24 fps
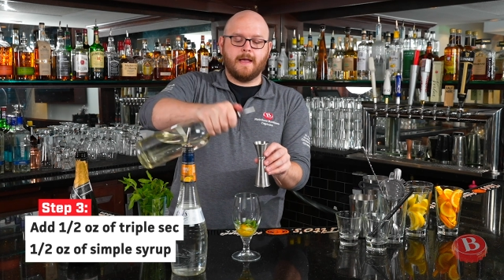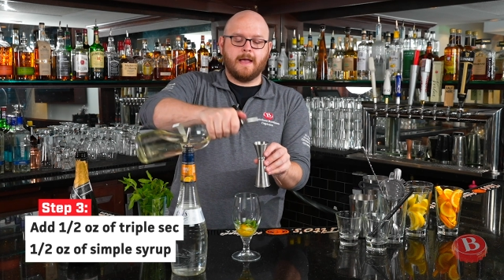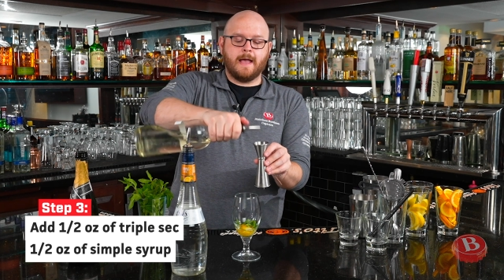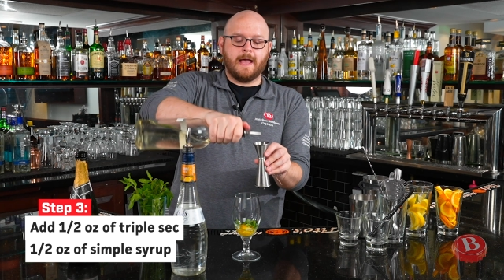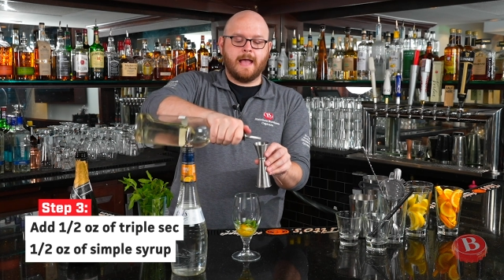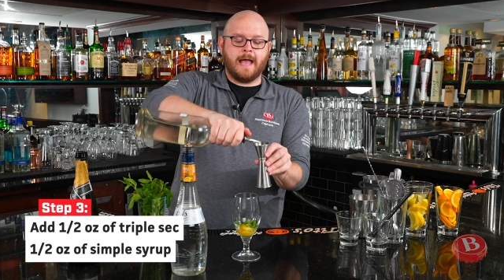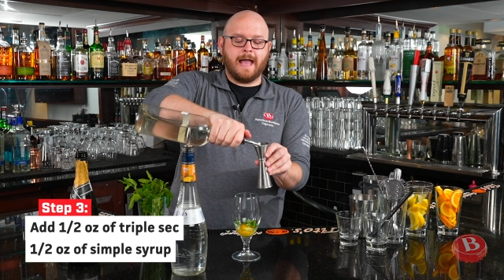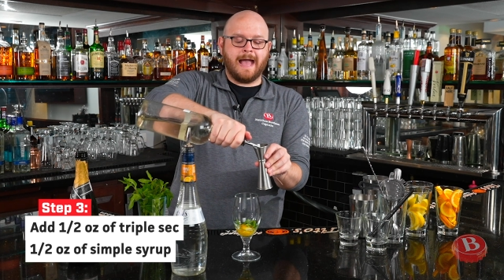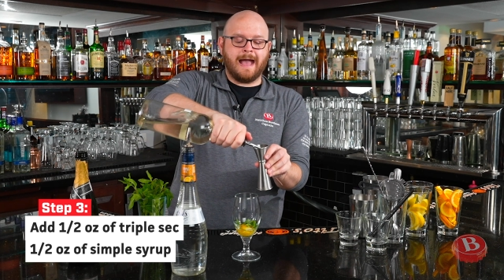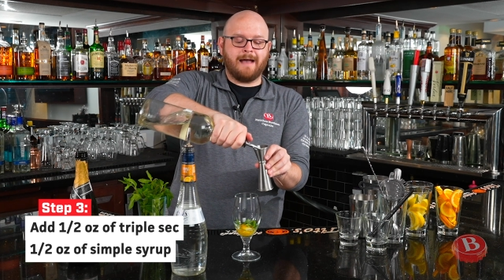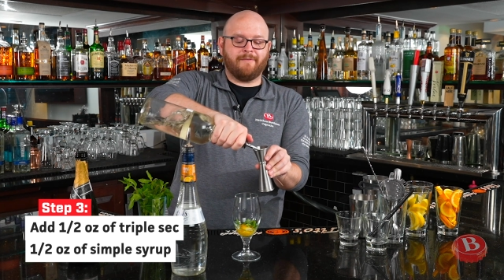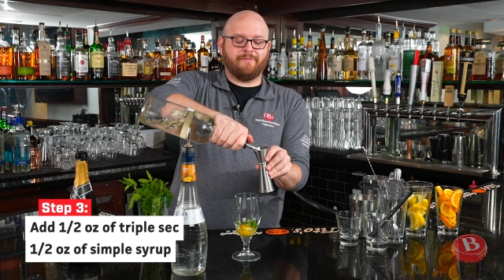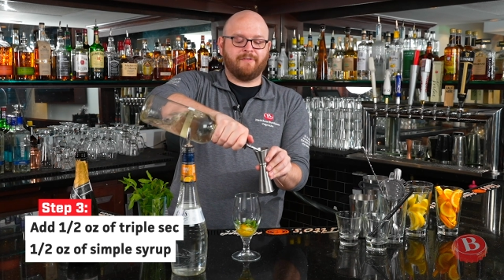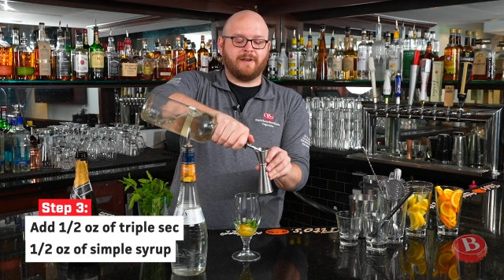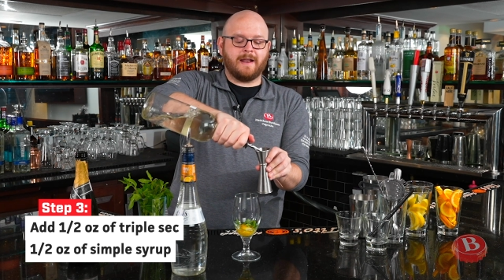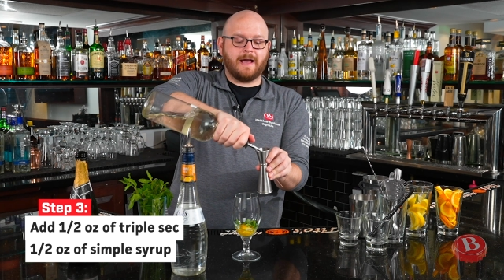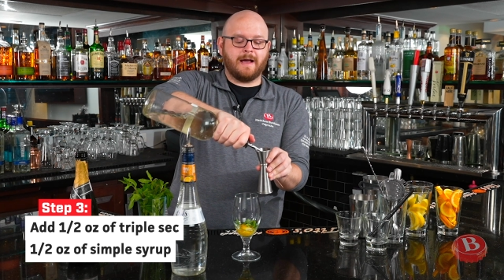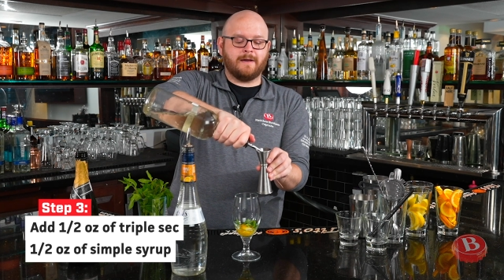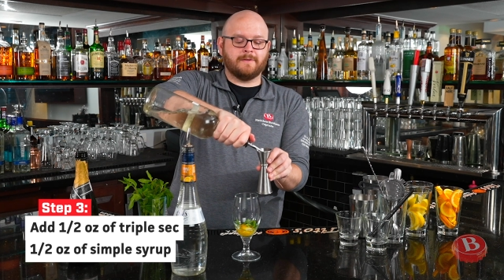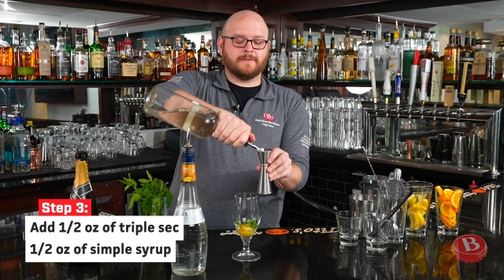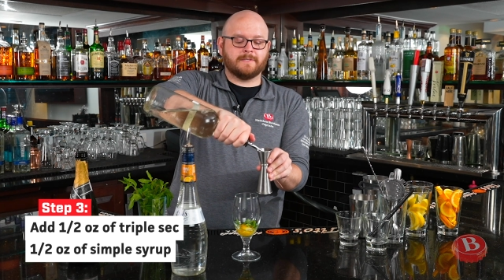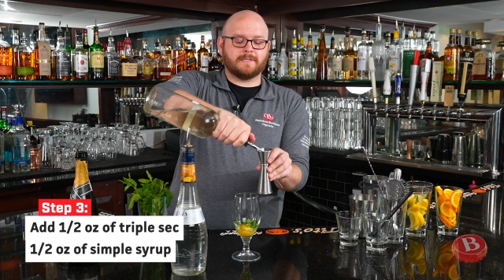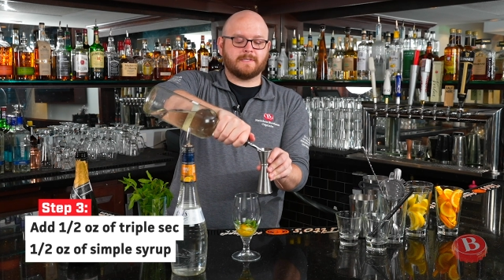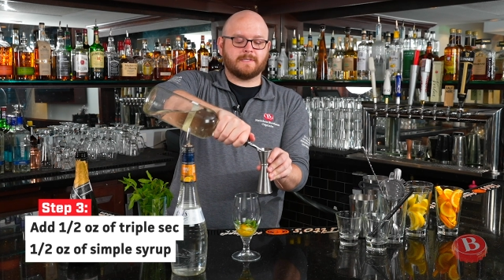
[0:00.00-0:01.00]
½ an
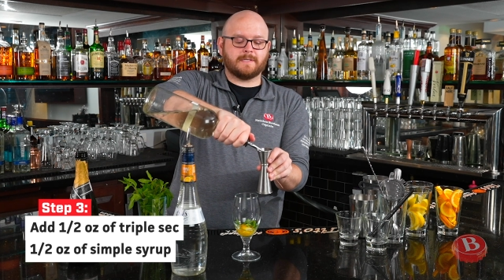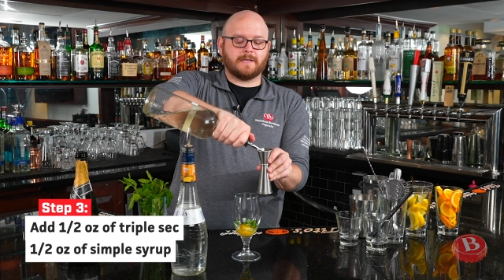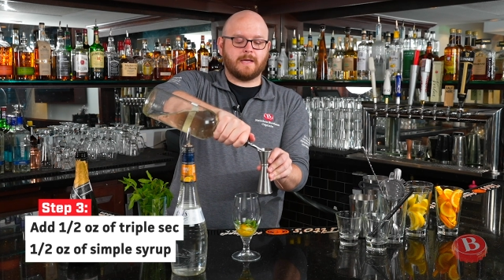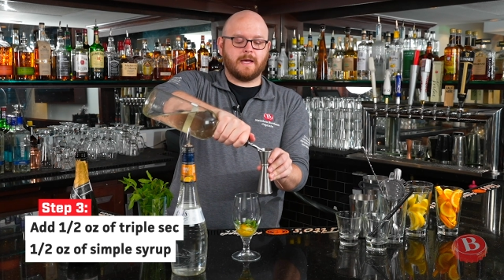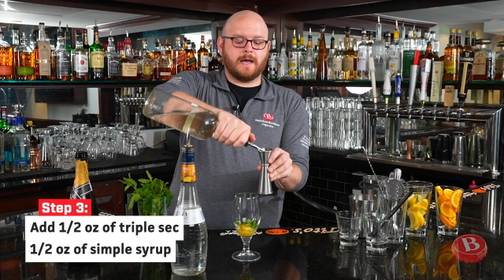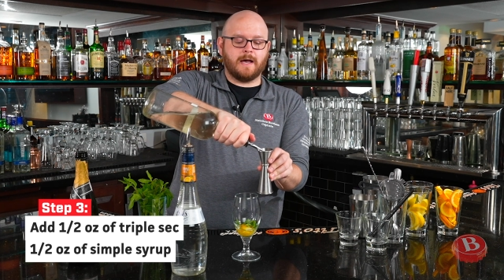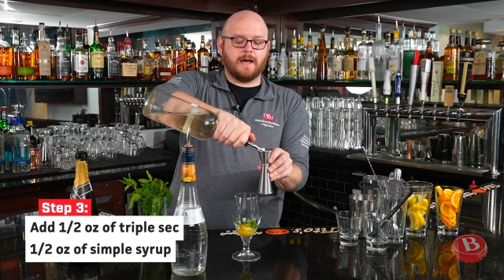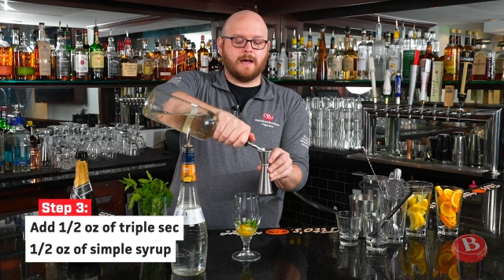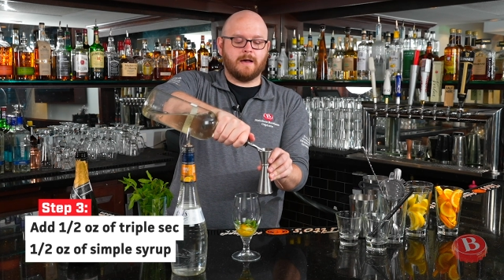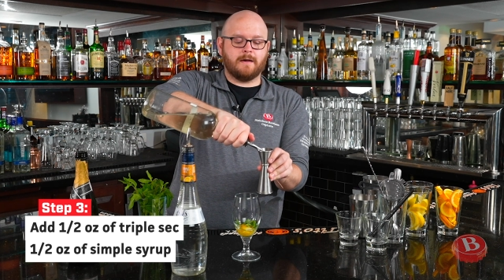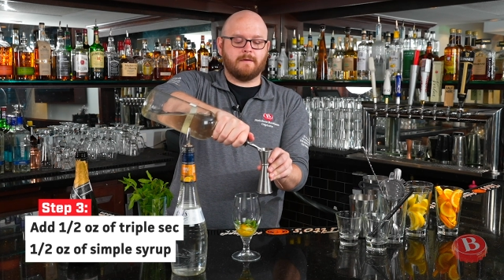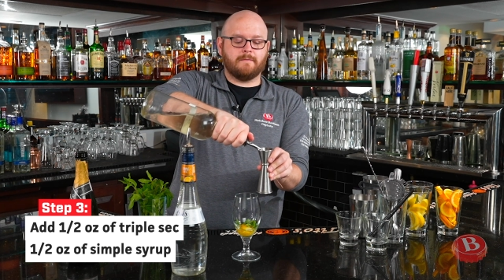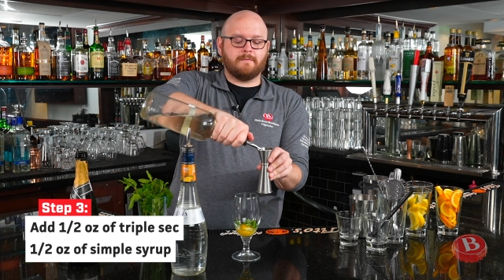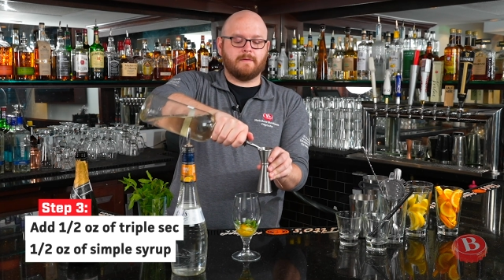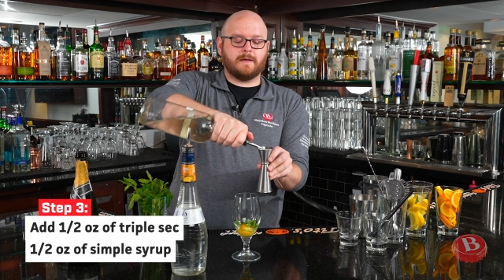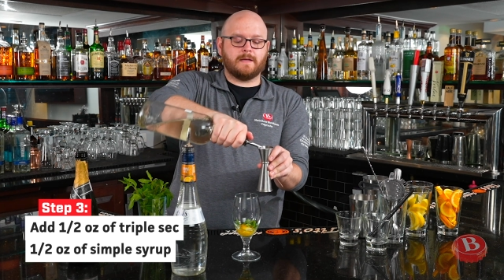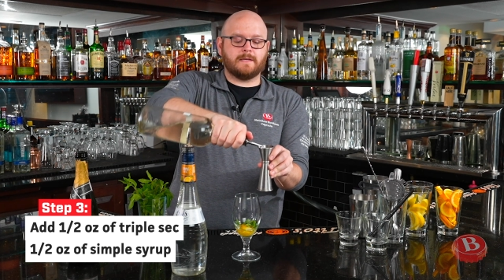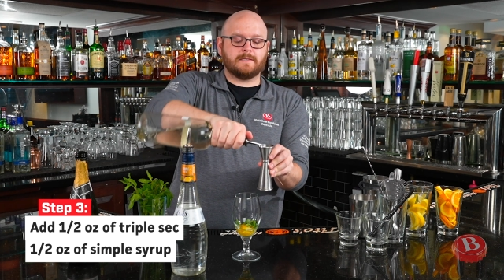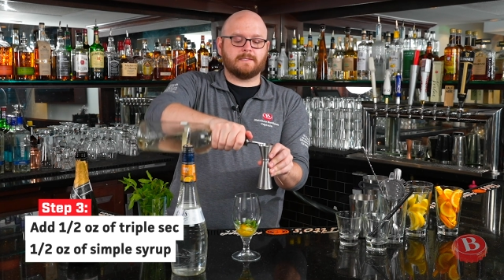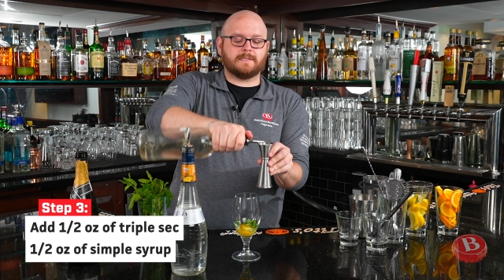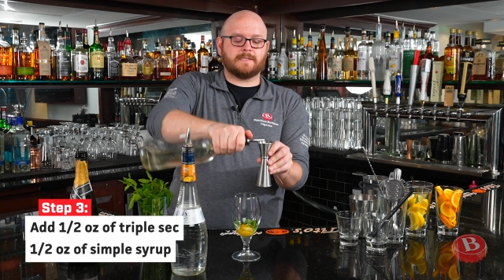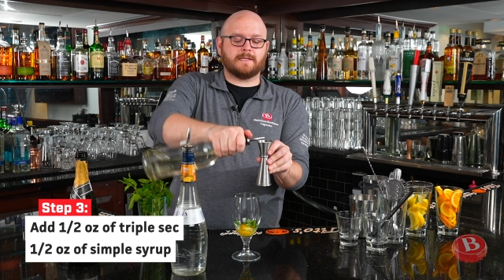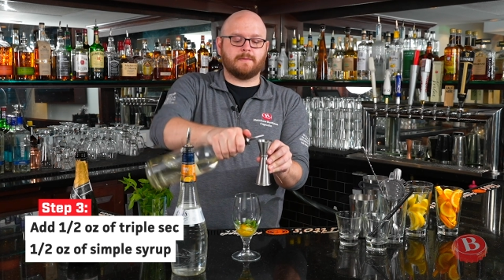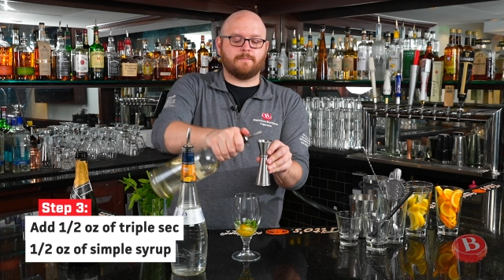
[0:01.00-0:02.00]
ounce of
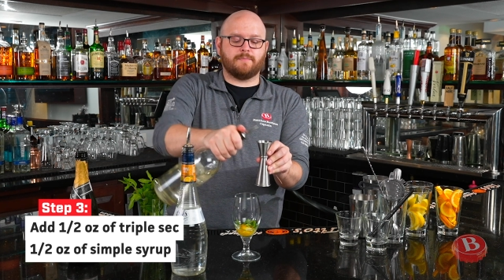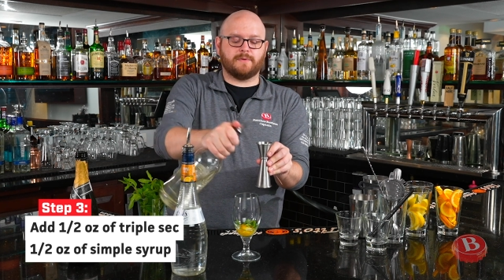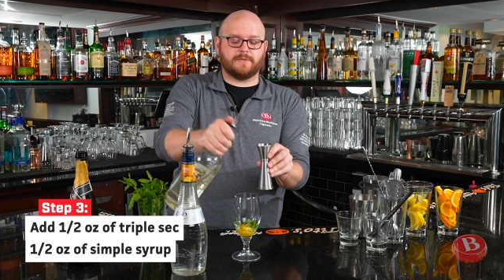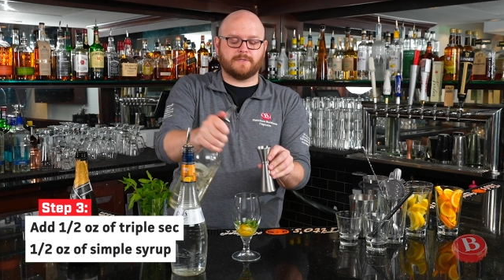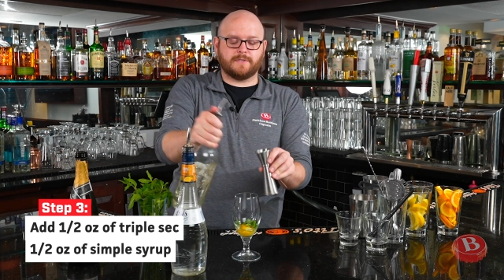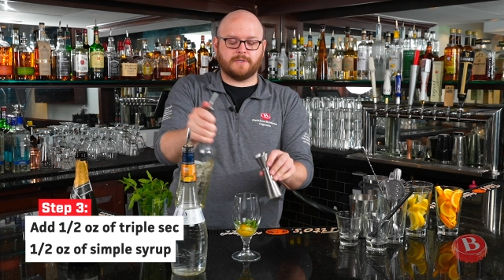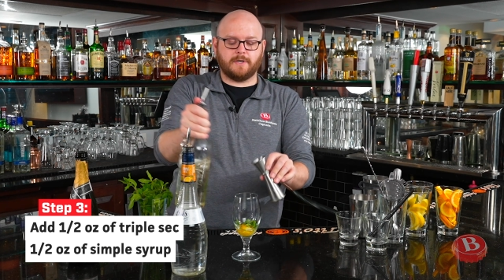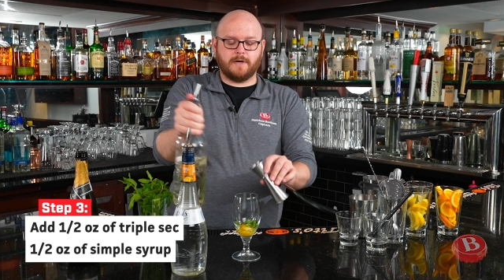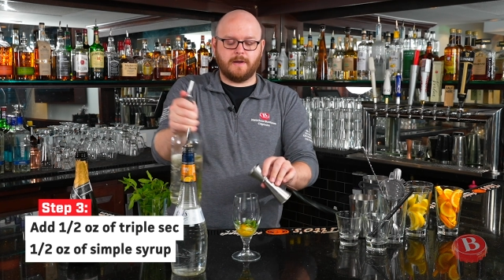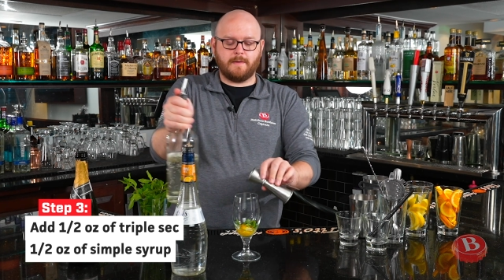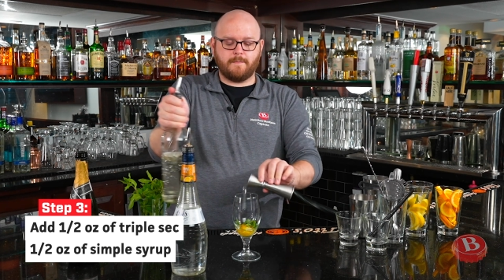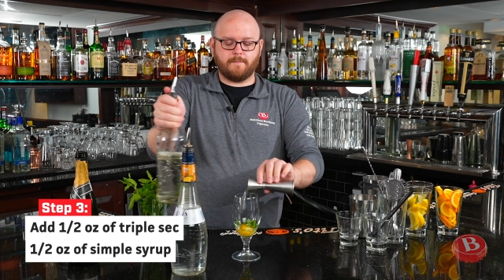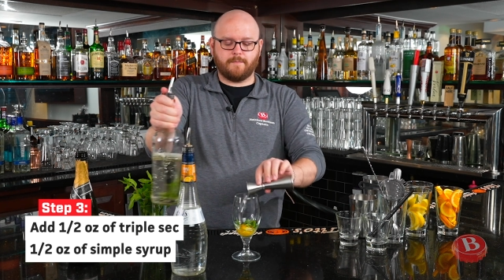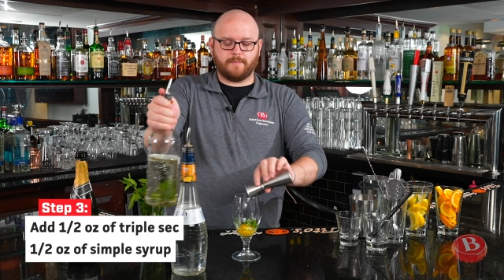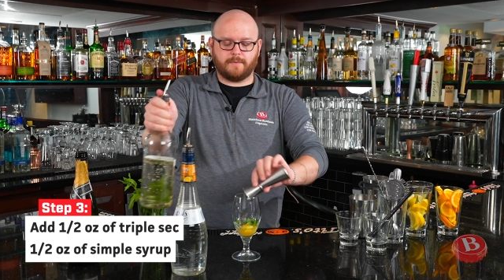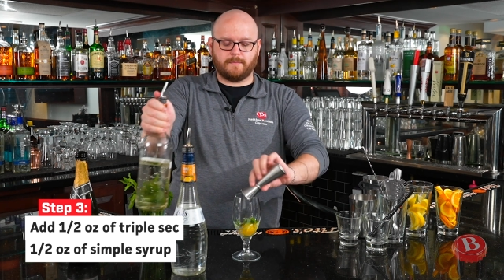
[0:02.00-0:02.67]
simple syrup.